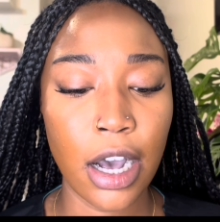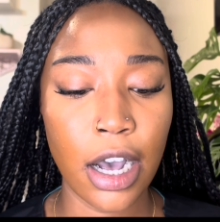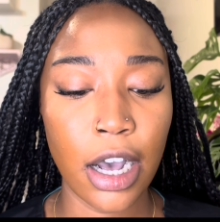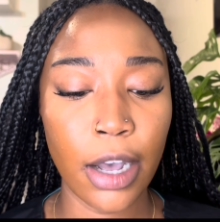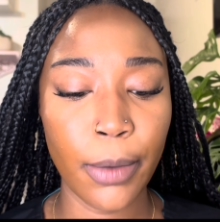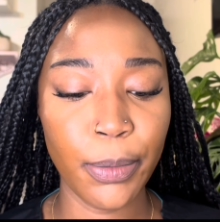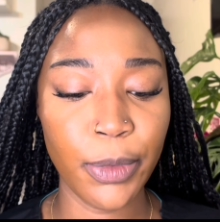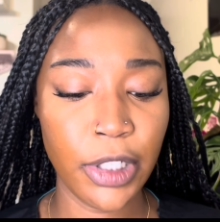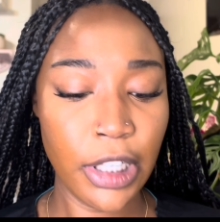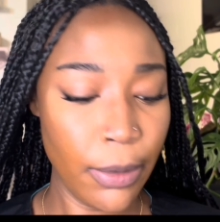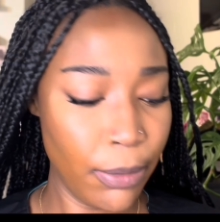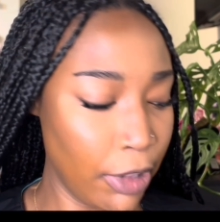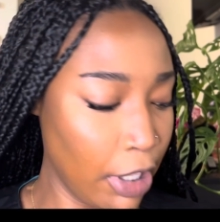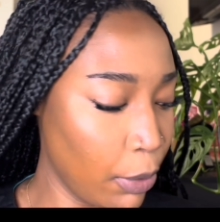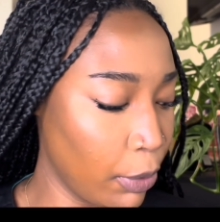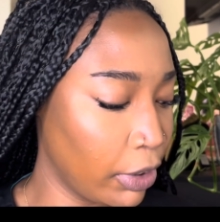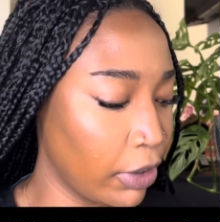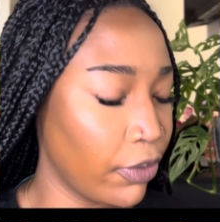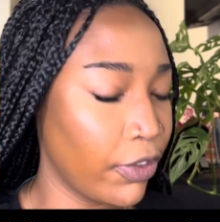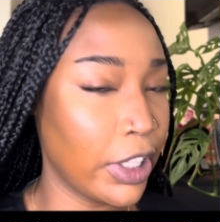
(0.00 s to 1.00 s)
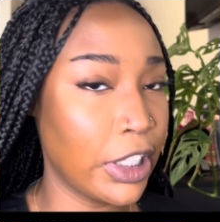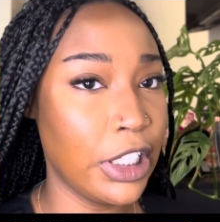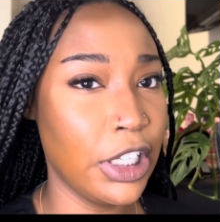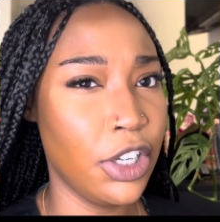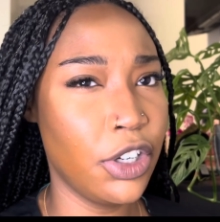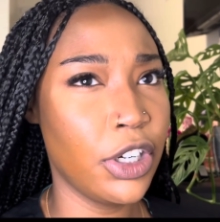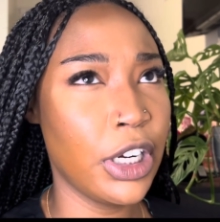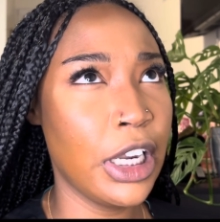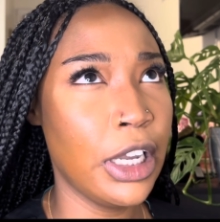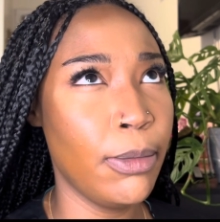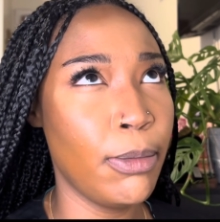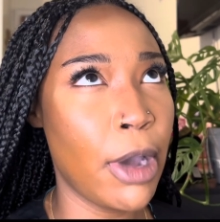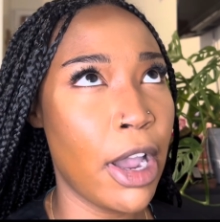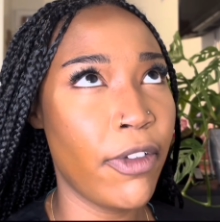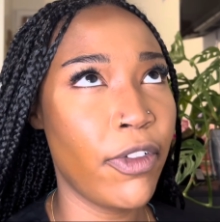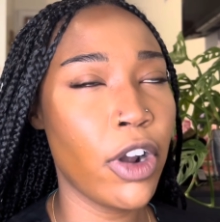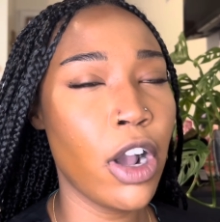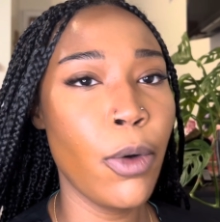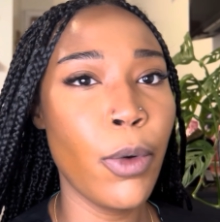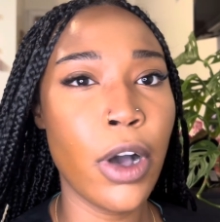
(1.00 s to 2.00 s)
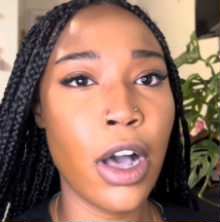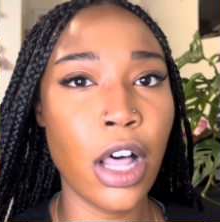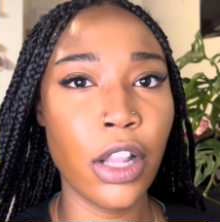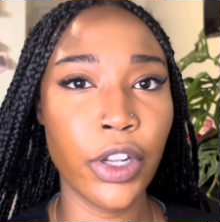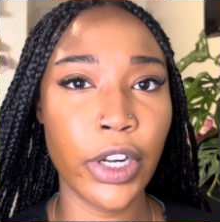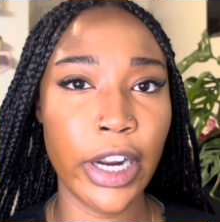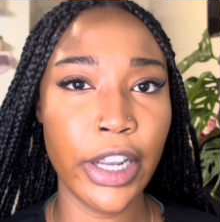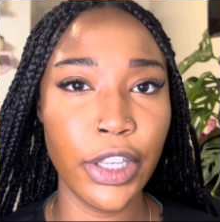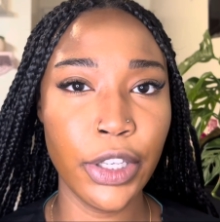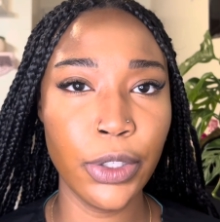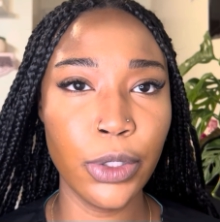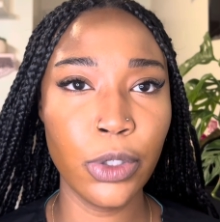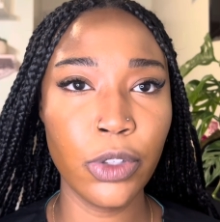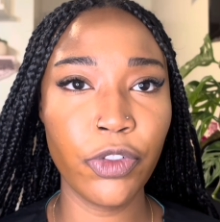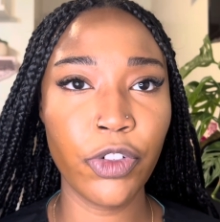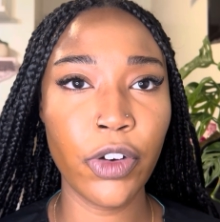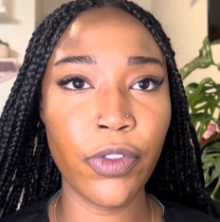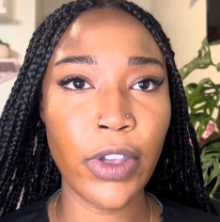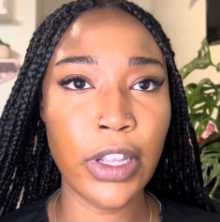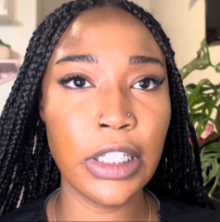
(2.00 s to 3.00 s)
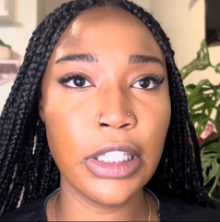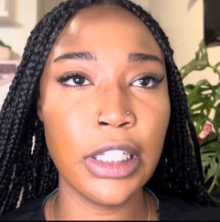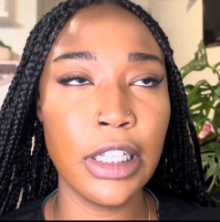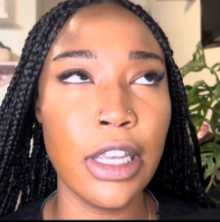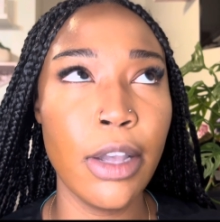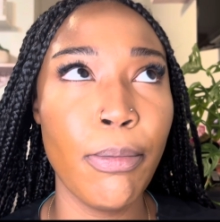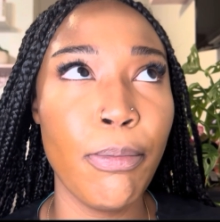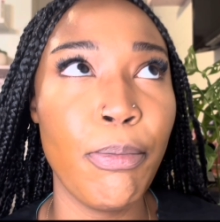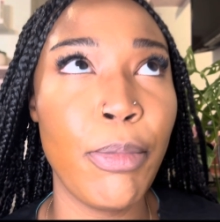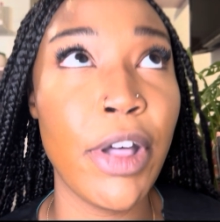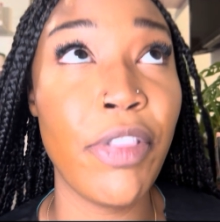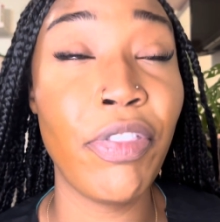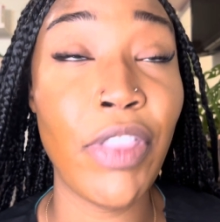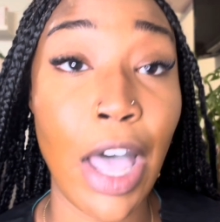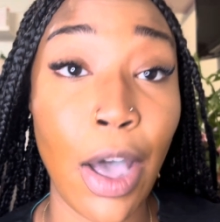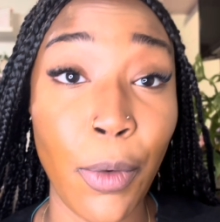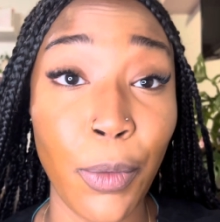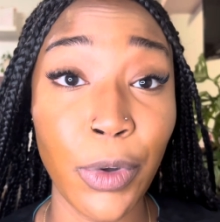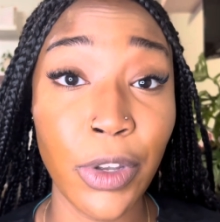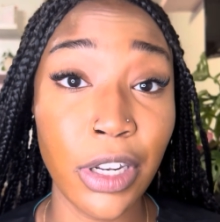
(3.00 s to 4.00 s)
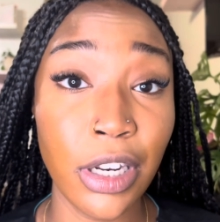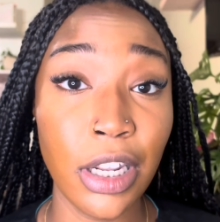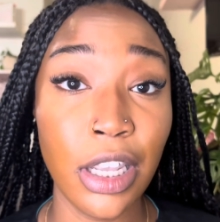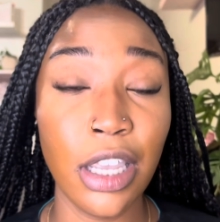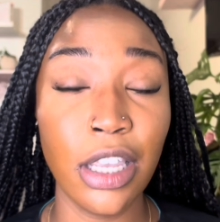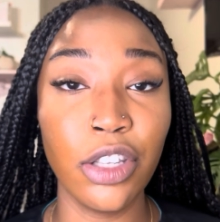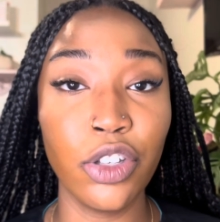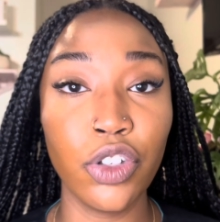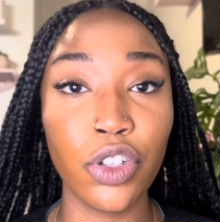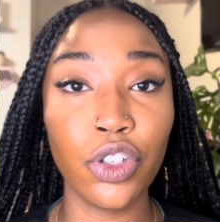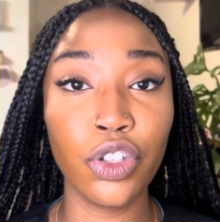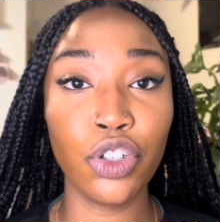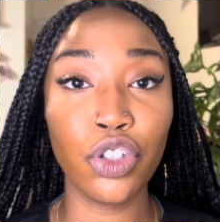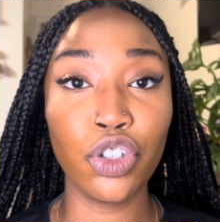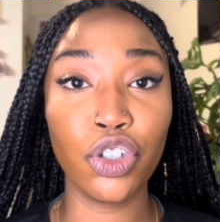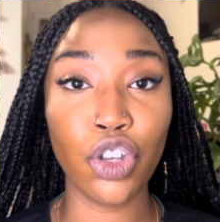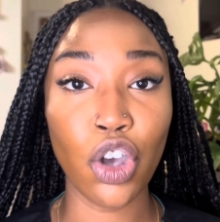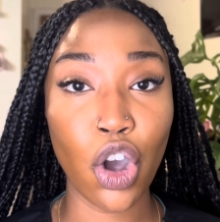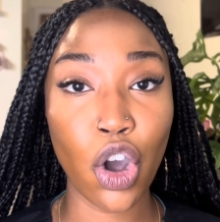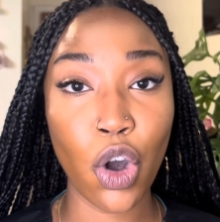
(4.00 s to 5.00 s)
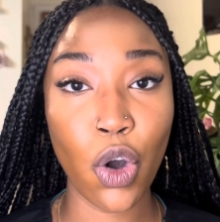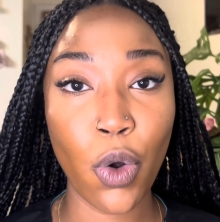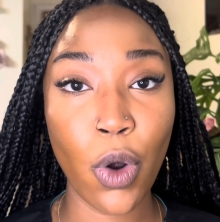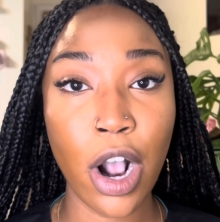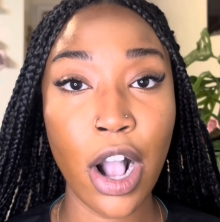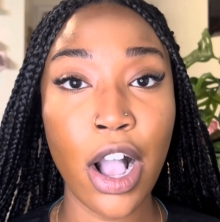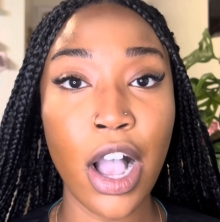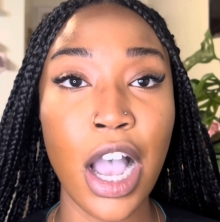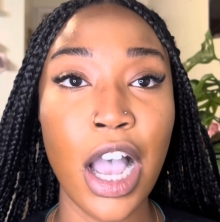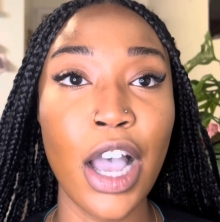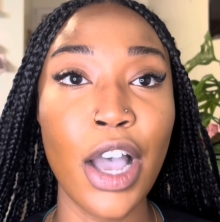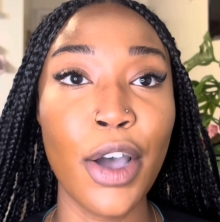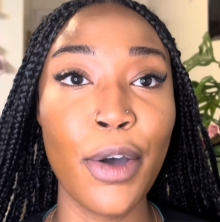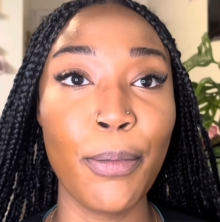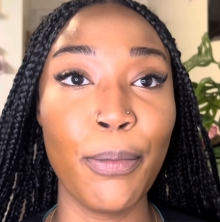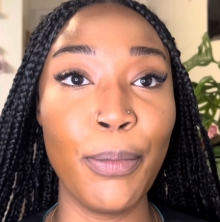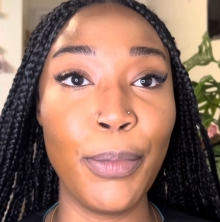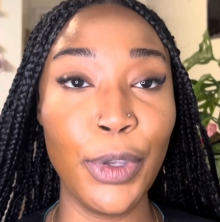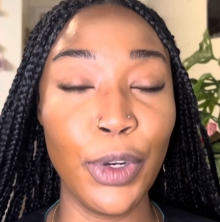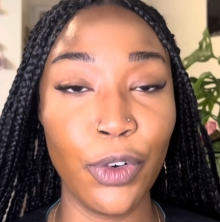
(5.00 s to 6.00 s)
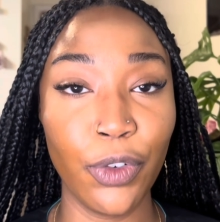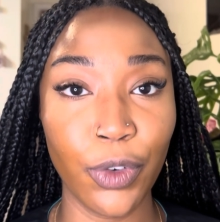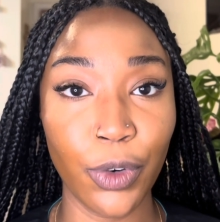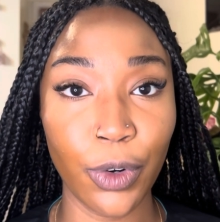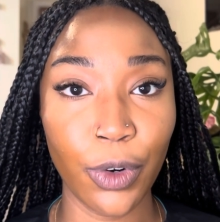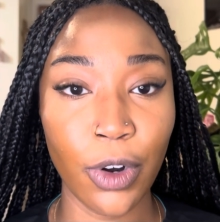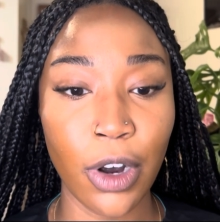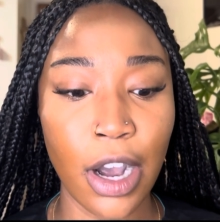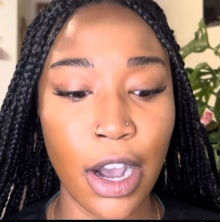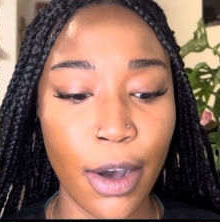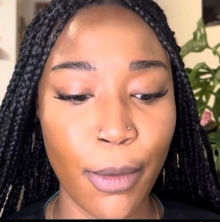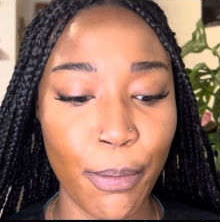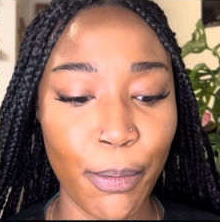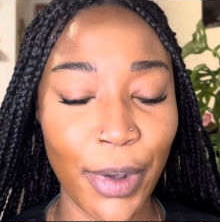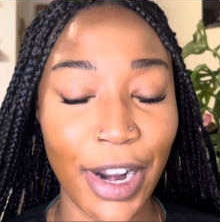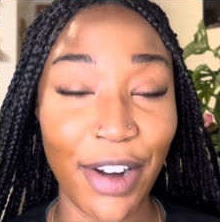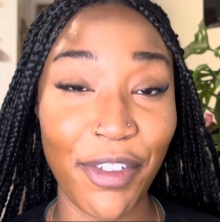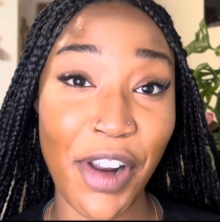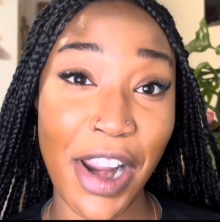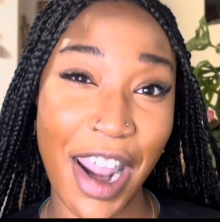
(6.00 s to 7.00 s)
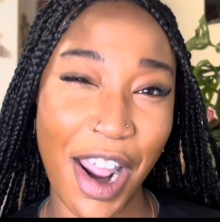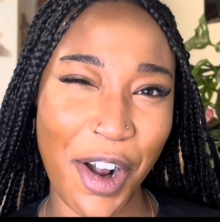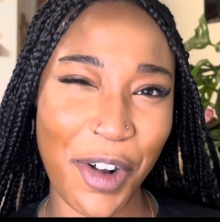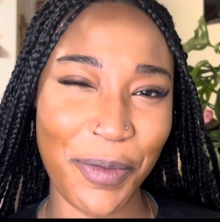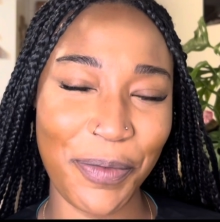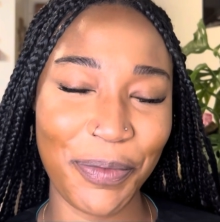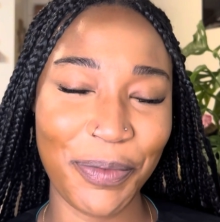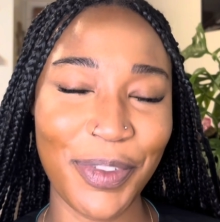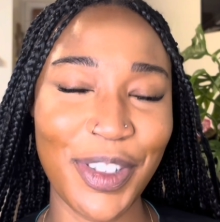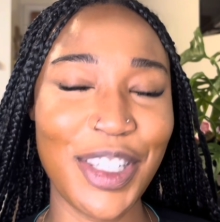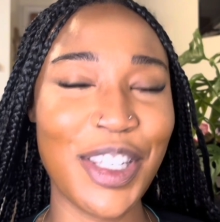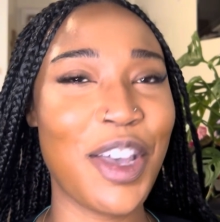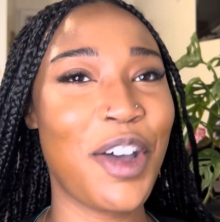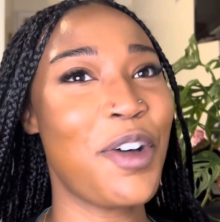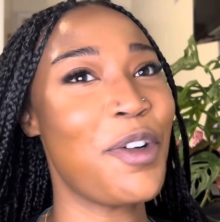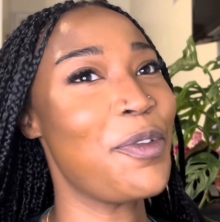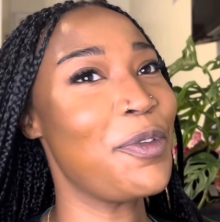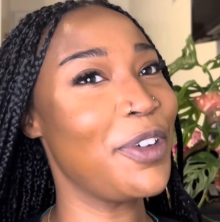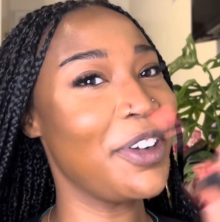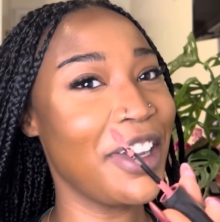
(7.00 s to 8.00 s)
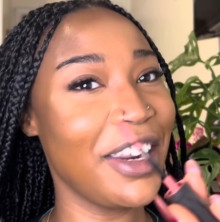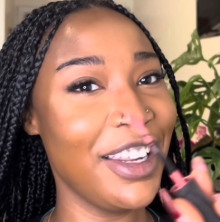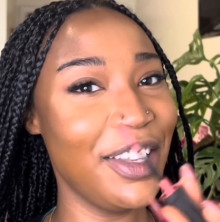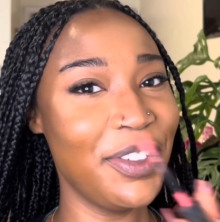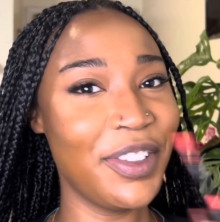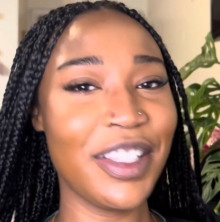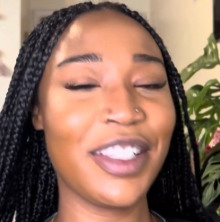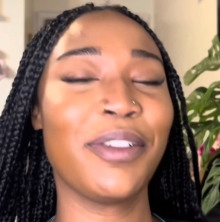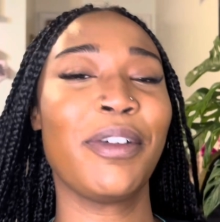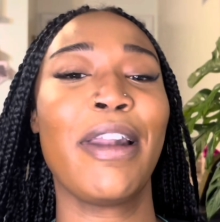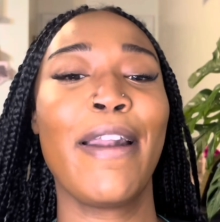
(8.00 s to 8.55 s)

Same thing with the Fenty cream. I forgot what color I used for Fenty, but that one is so beautiful. But I ran out, so we're gonna use this one.